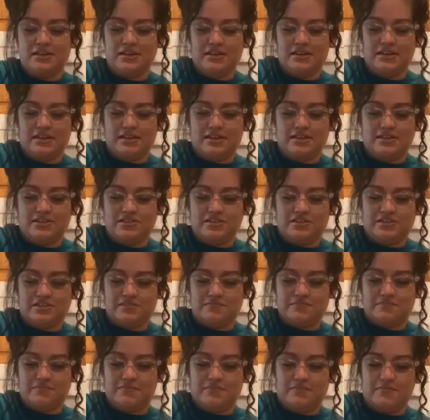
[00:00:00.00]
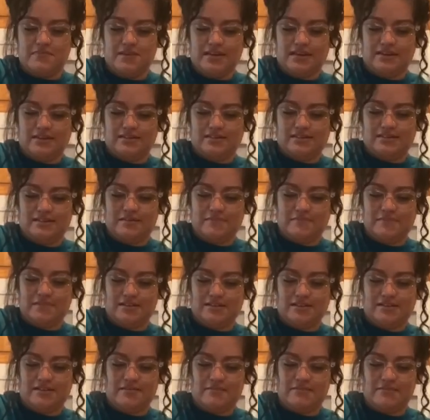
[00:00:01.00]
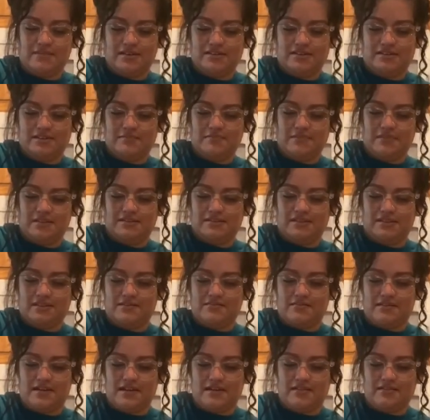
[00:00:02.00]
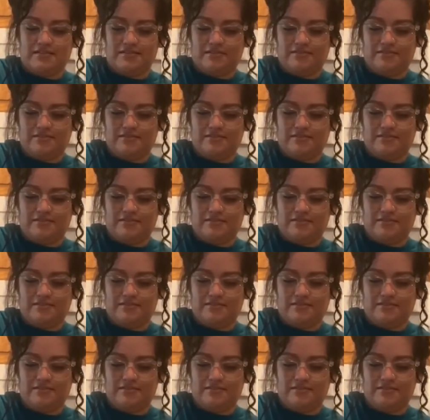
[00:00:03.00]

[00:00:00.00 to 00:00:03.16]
and just mix it, mix it, mix it, mix it around.